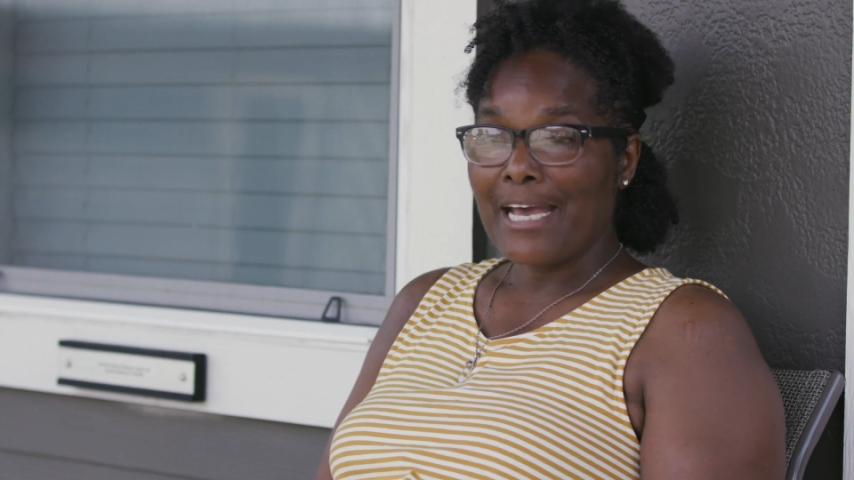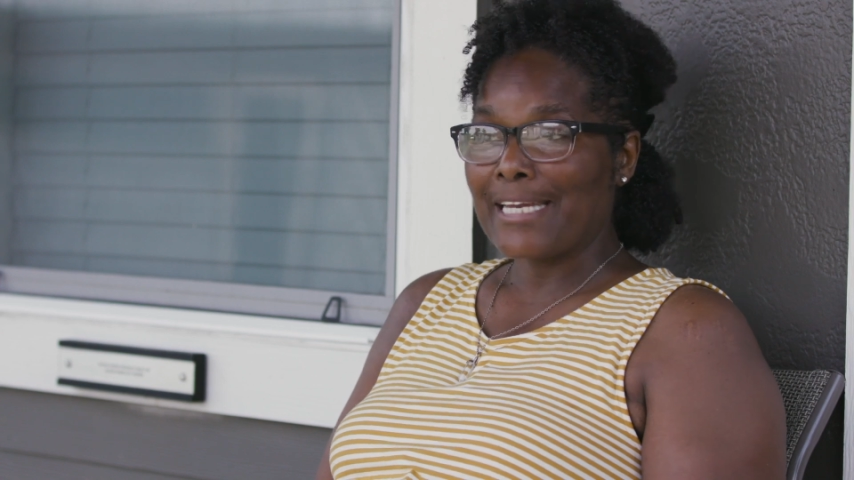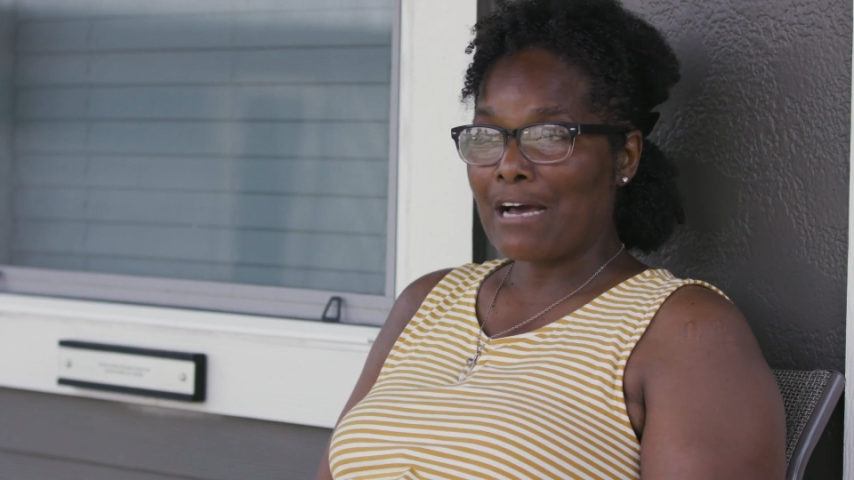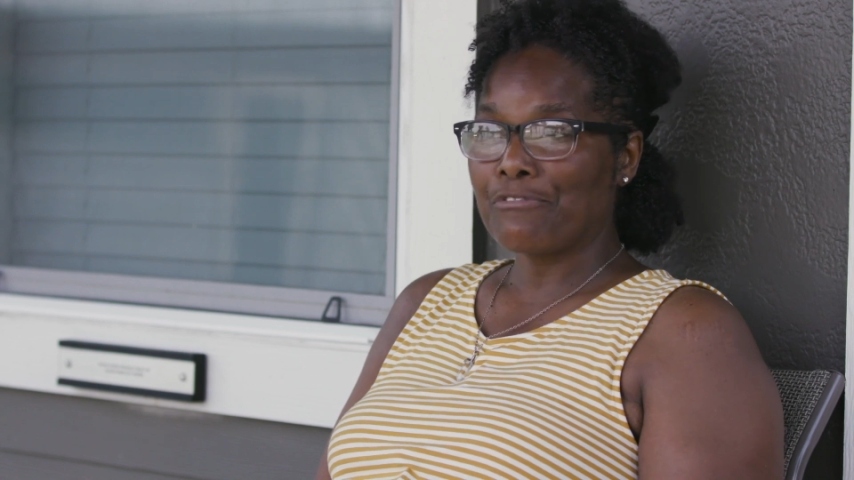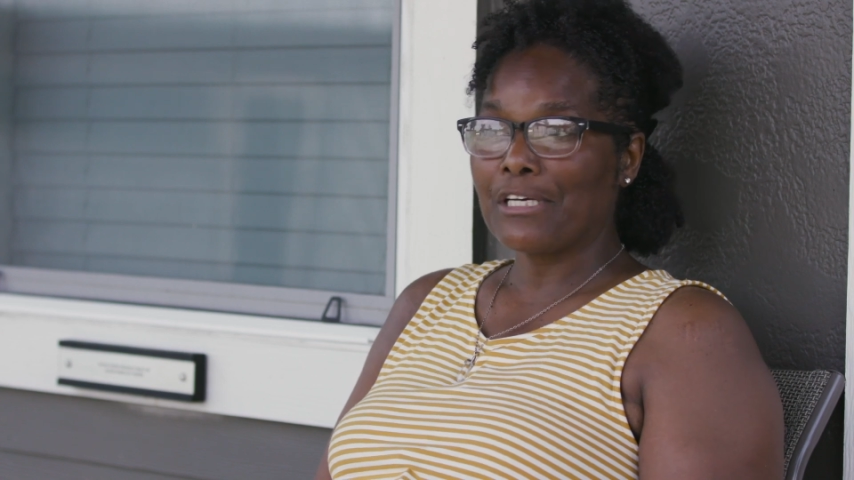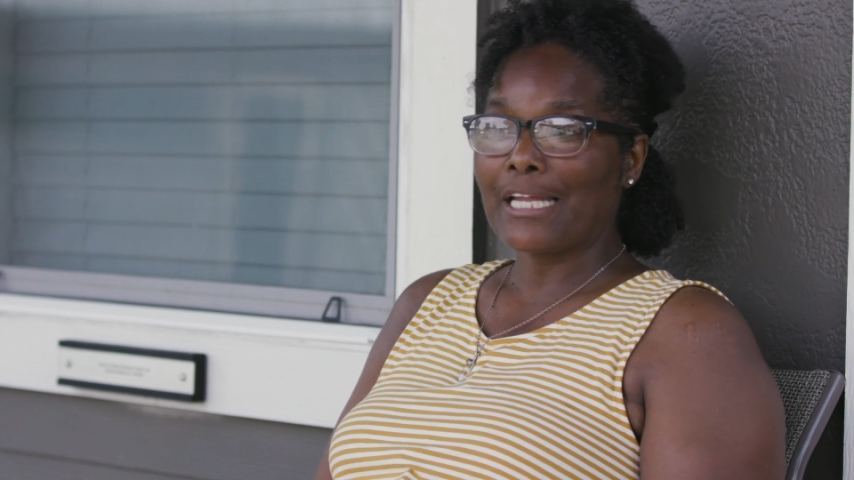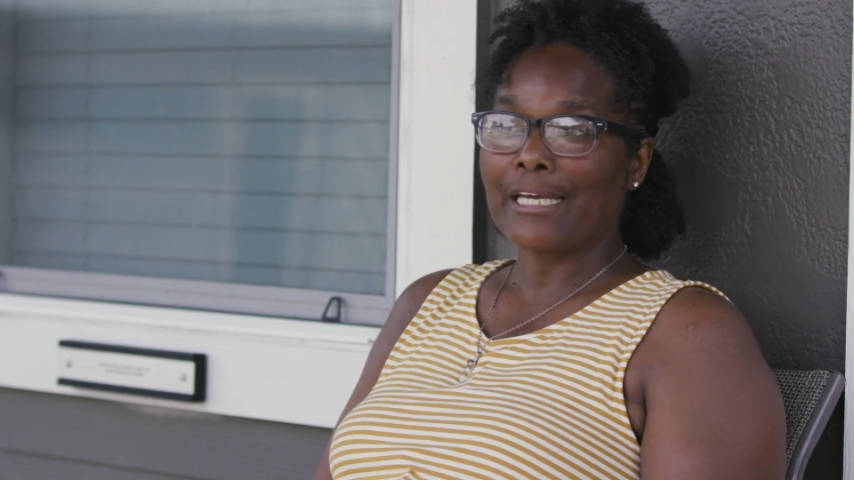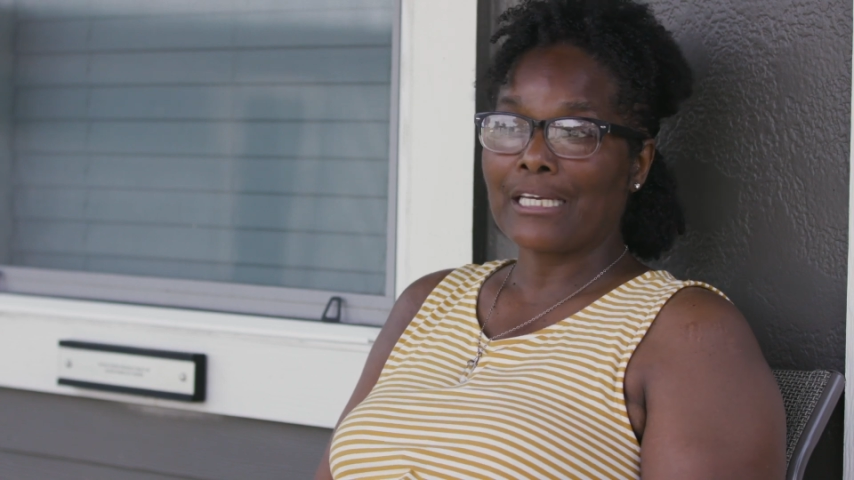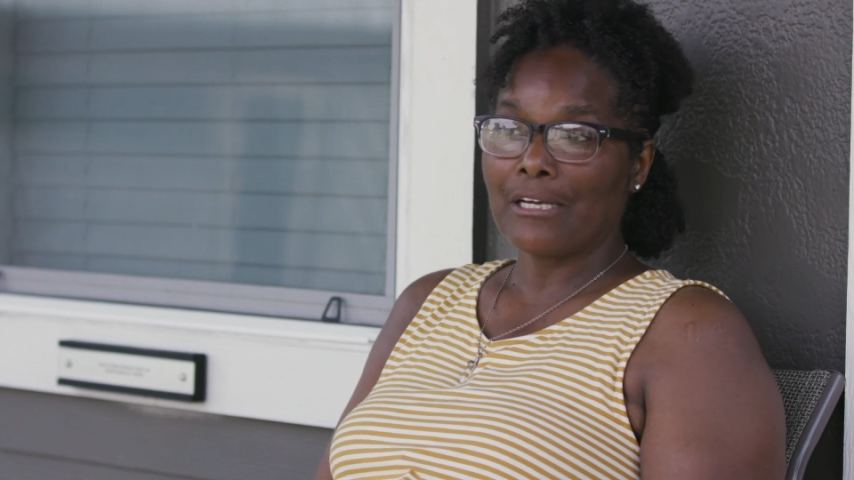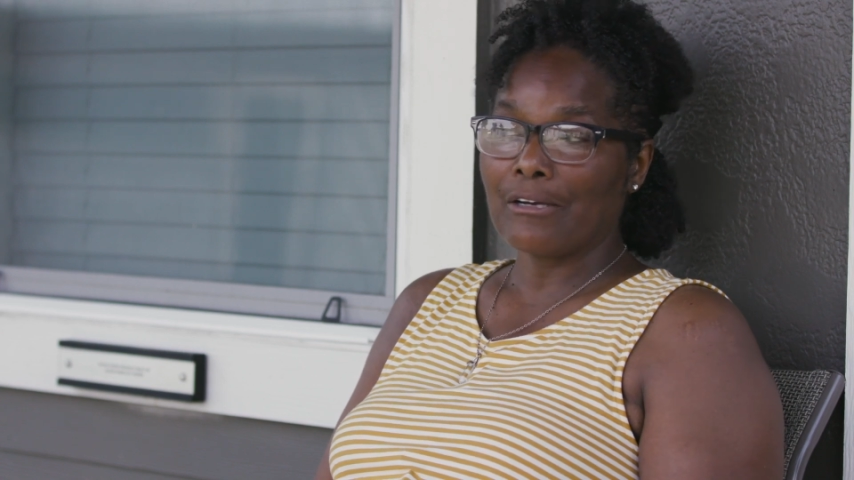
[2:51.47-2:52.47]
And I feel
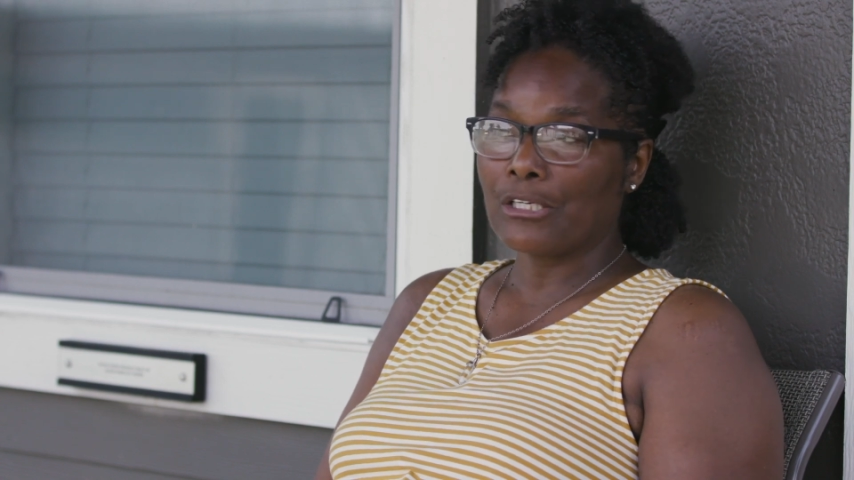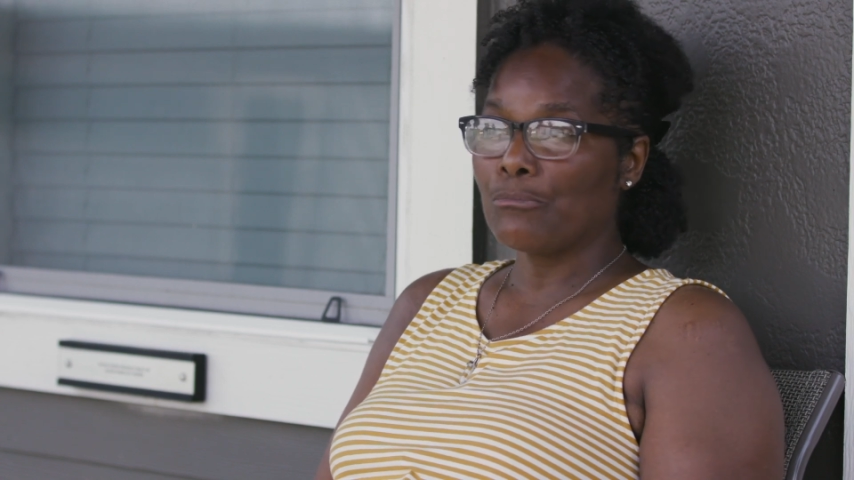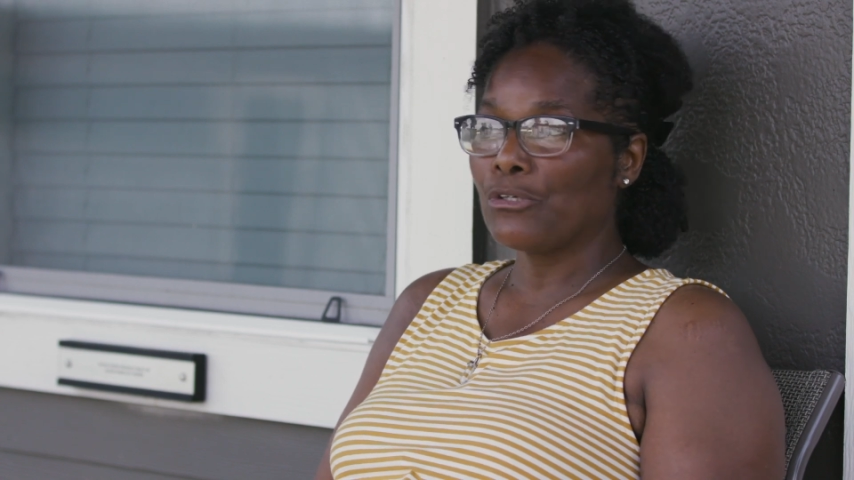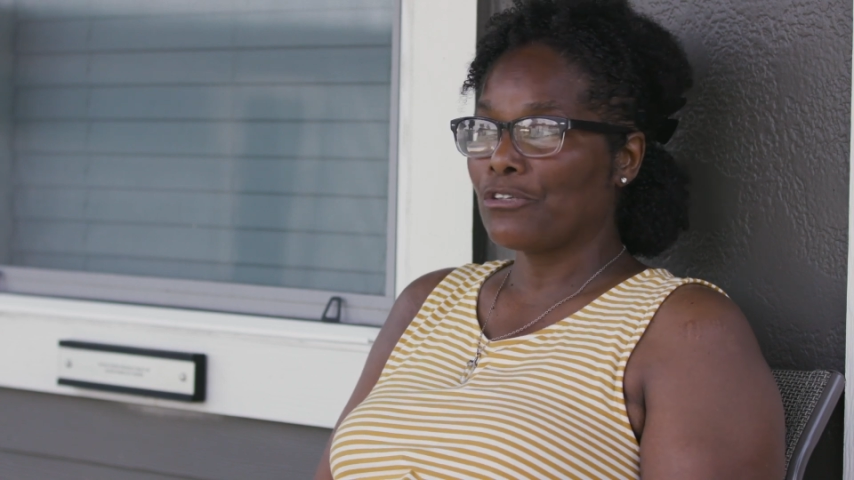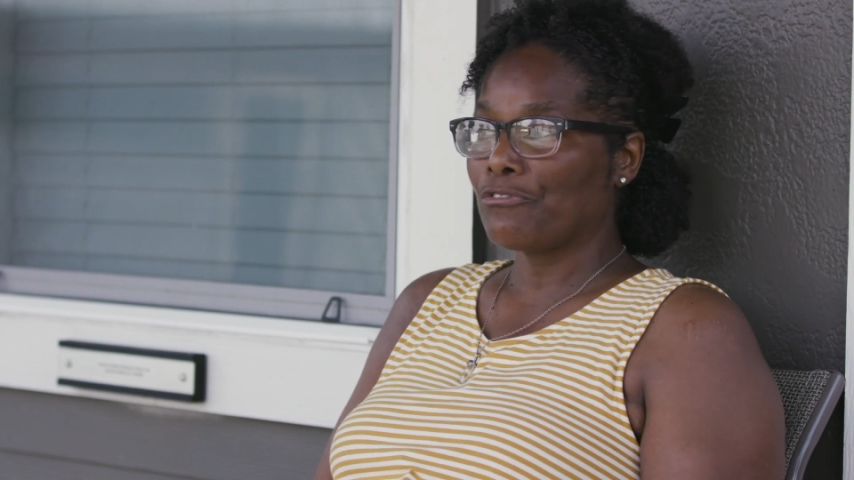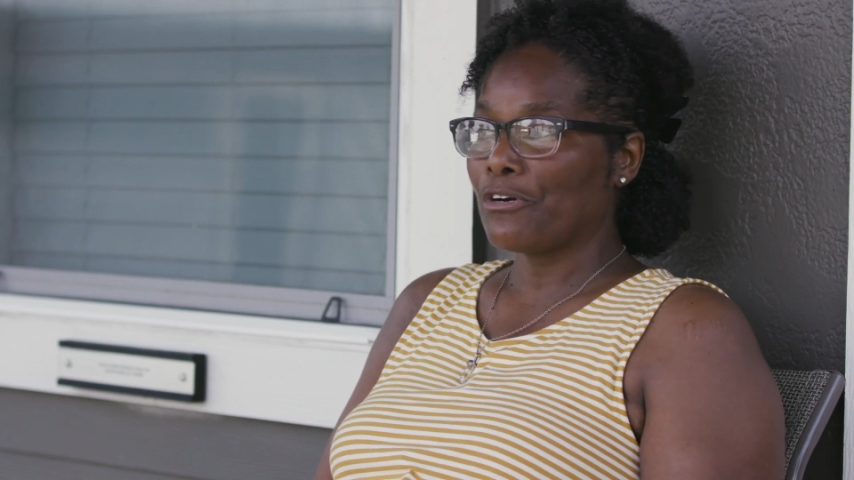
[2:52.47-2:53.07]
like here at Community